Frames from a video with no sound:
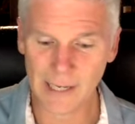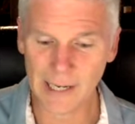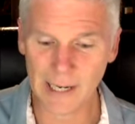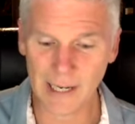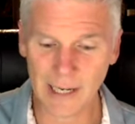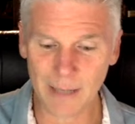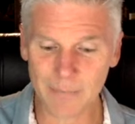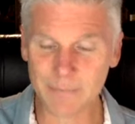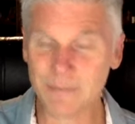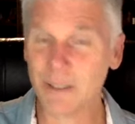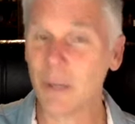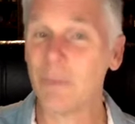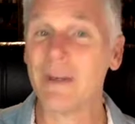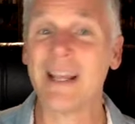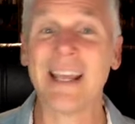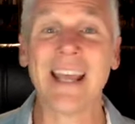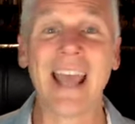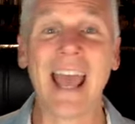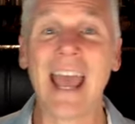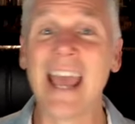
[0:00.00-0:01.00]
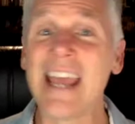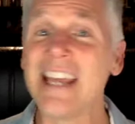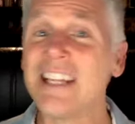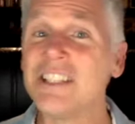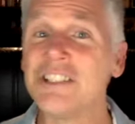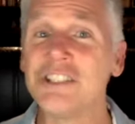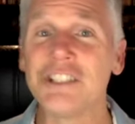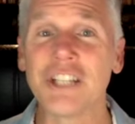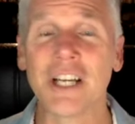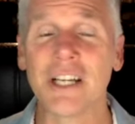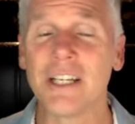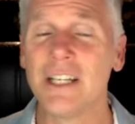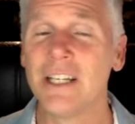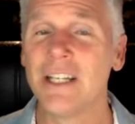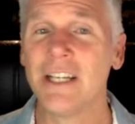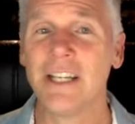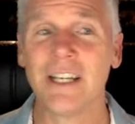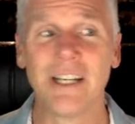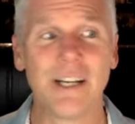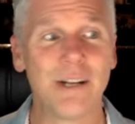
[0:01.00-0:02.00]
Don't engage,
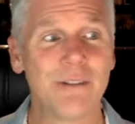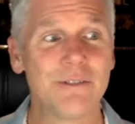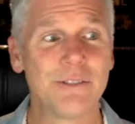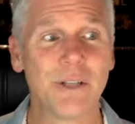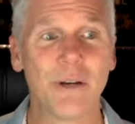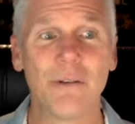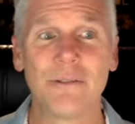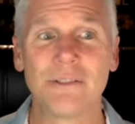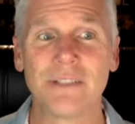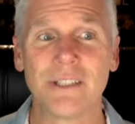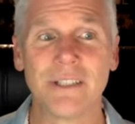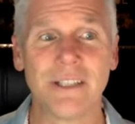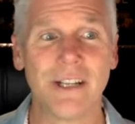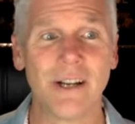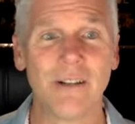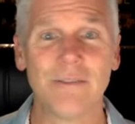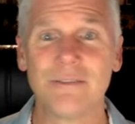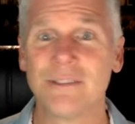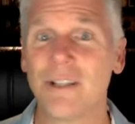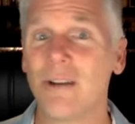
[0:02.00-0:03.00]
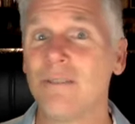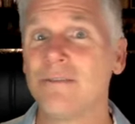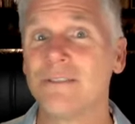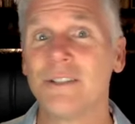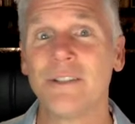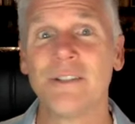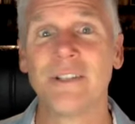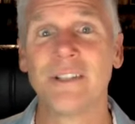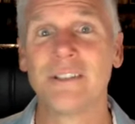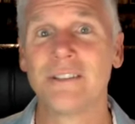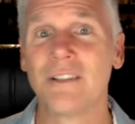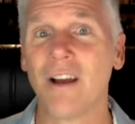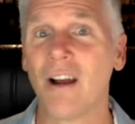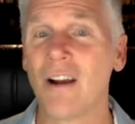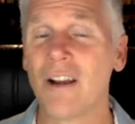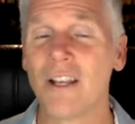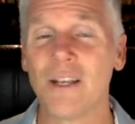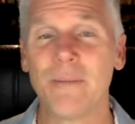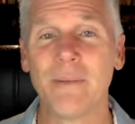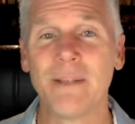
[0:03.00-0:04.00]
you know, don't do the
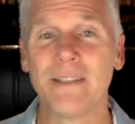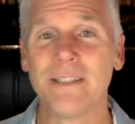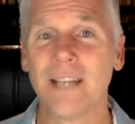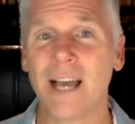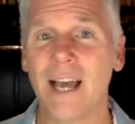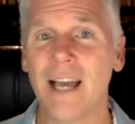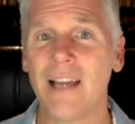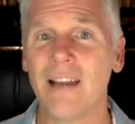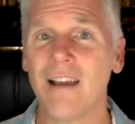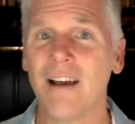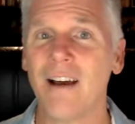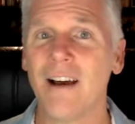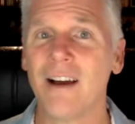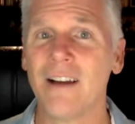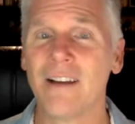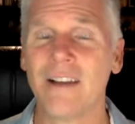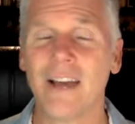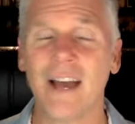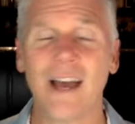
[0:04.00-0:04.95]
argument dialogue.